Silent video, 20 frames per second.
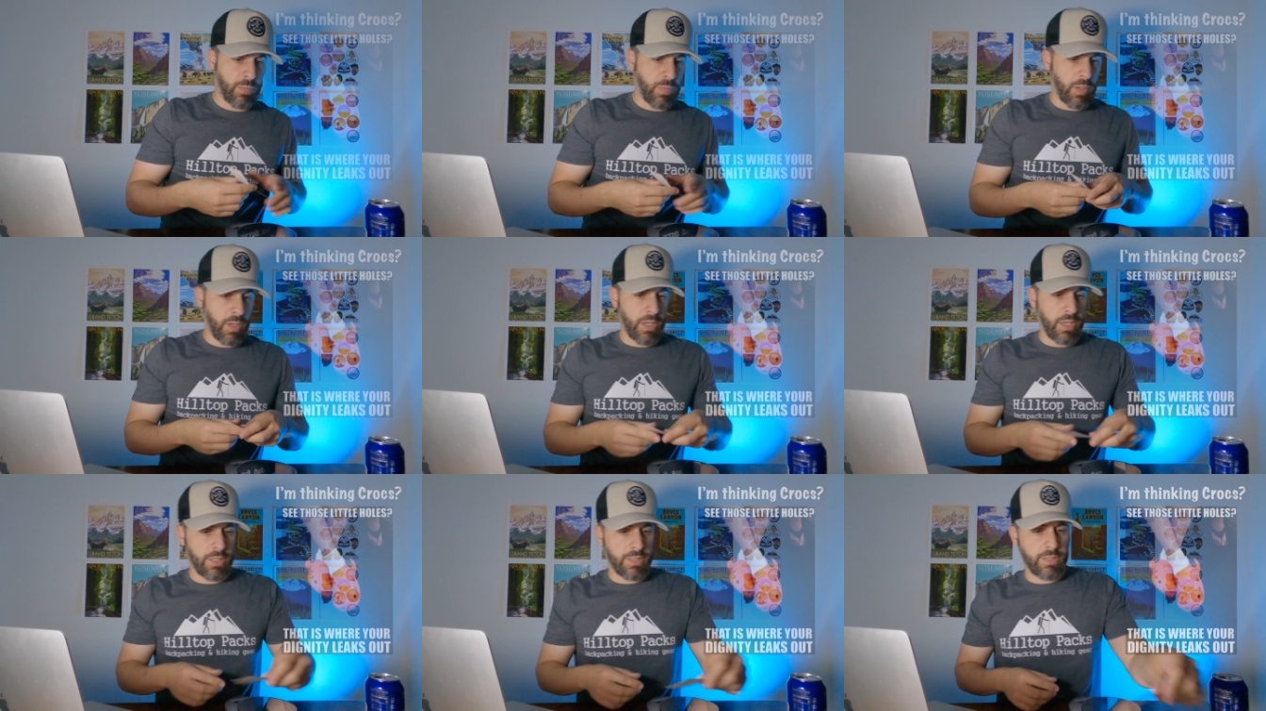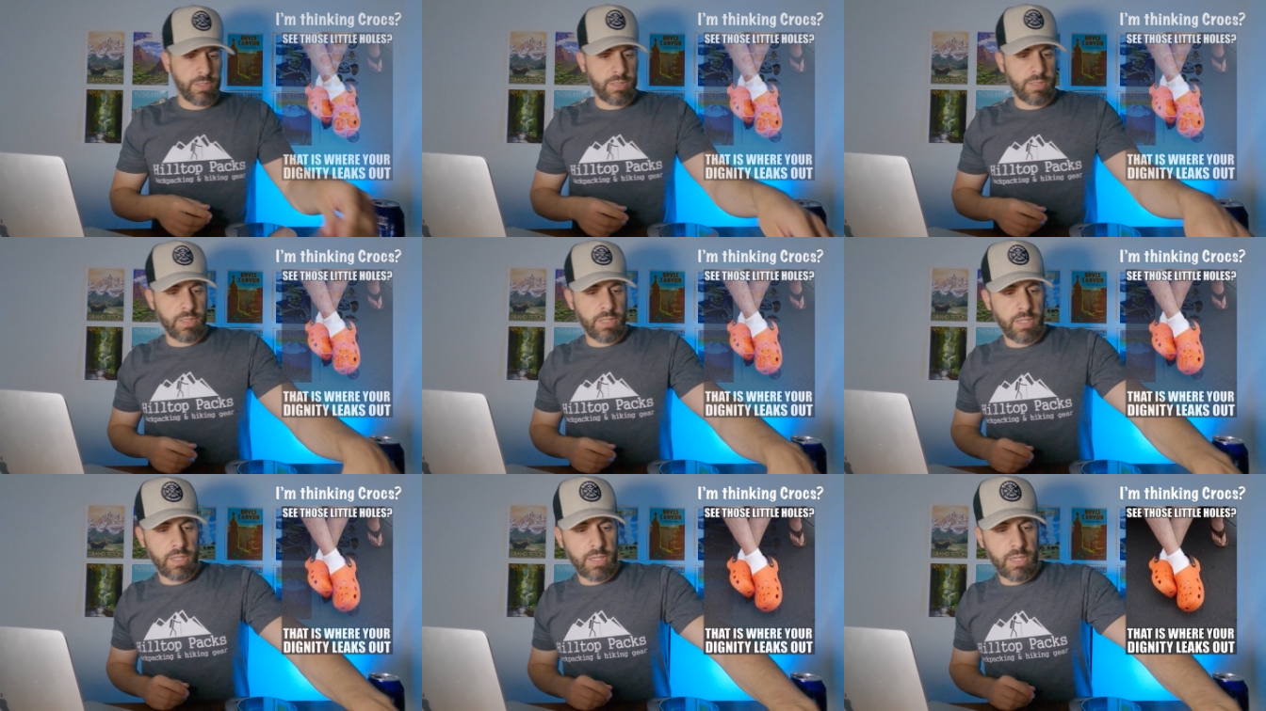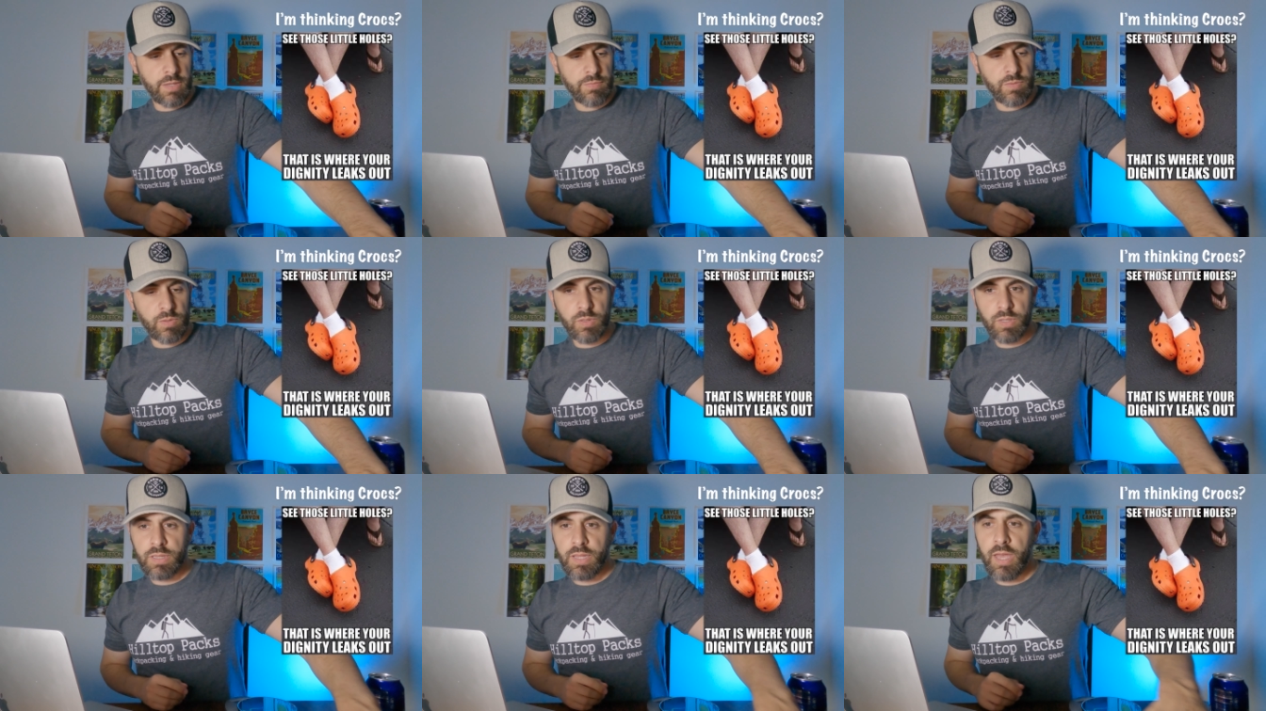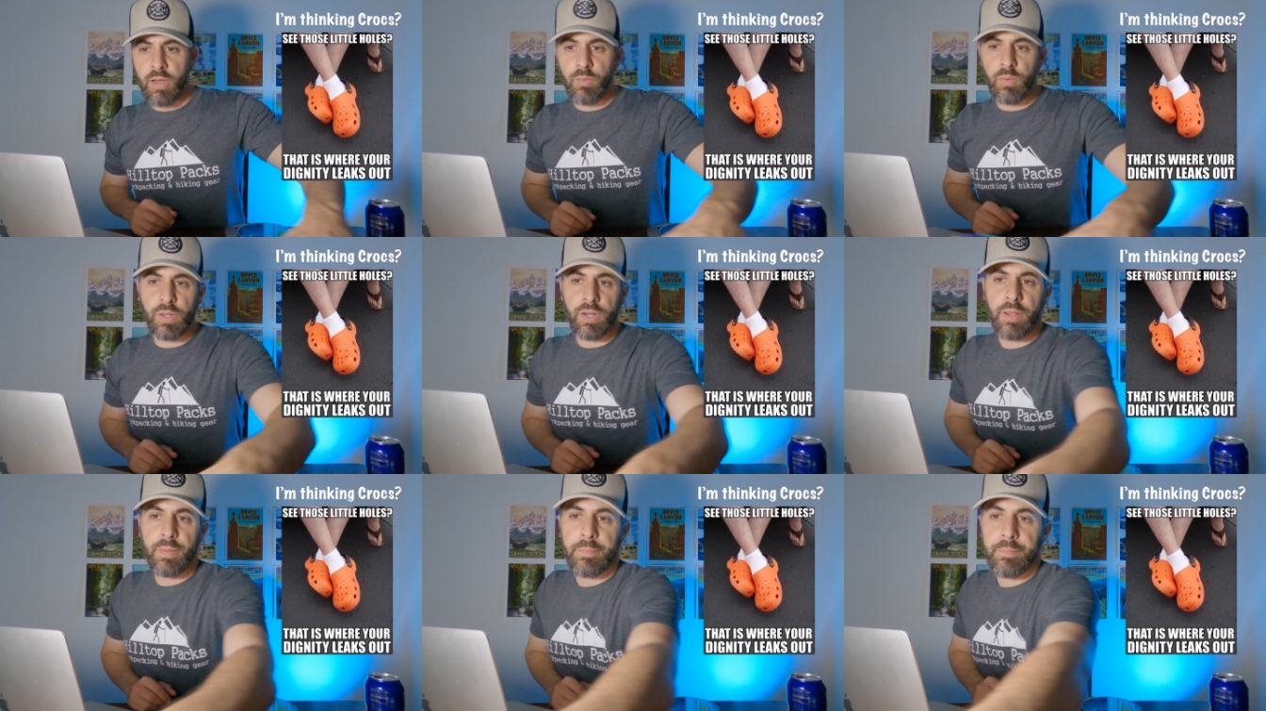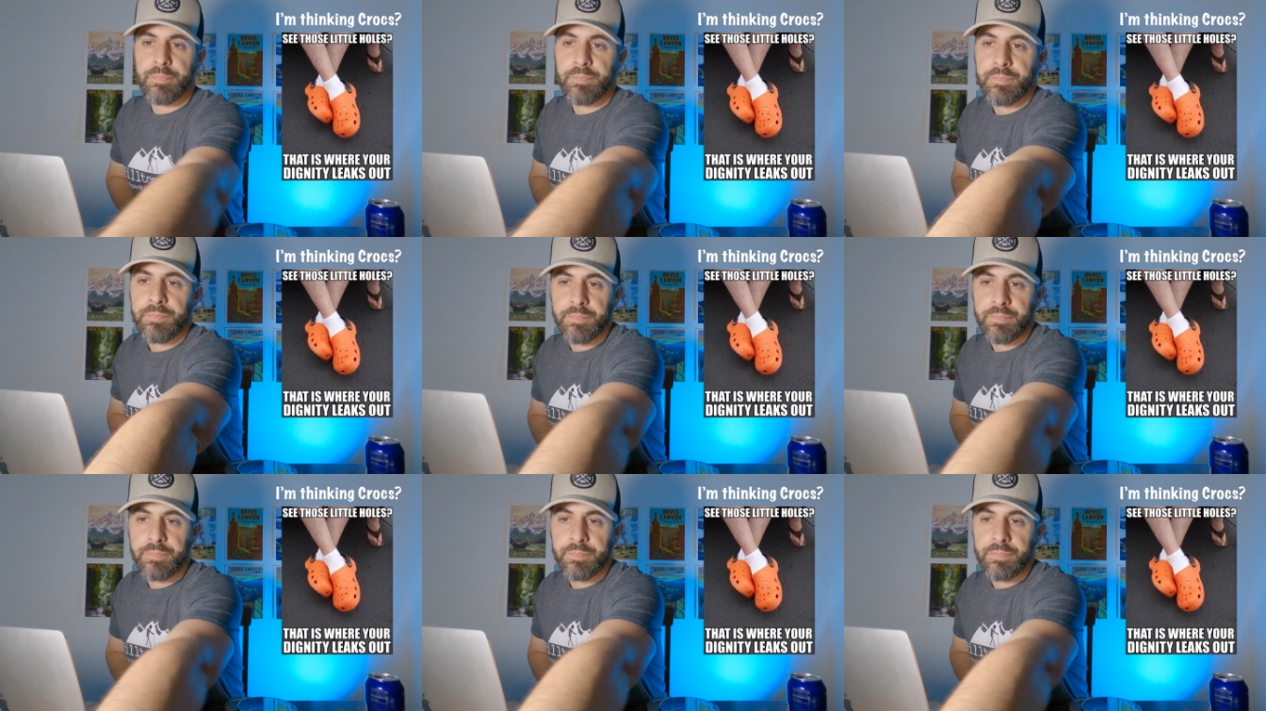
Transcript: but I have to look that one up.